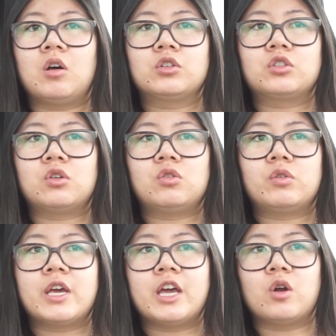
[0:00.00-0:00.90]

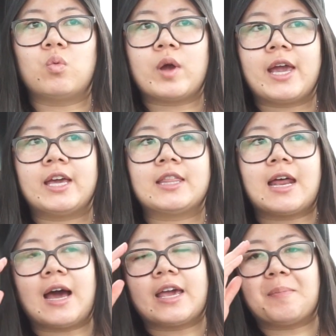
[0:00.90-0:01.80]
also in a way
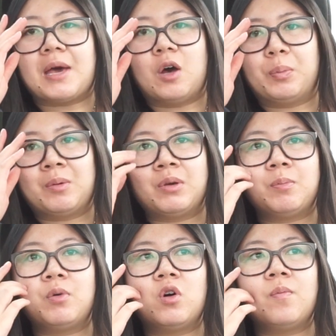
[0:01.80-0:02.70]
that I am helping
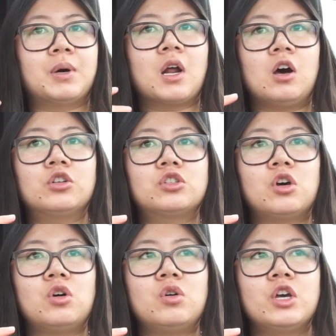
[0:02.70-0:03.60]
people but
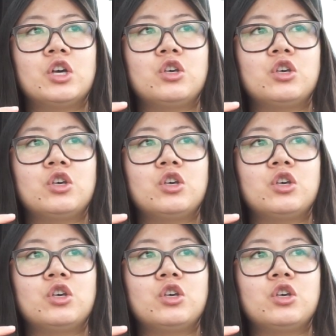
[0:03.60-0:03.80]
also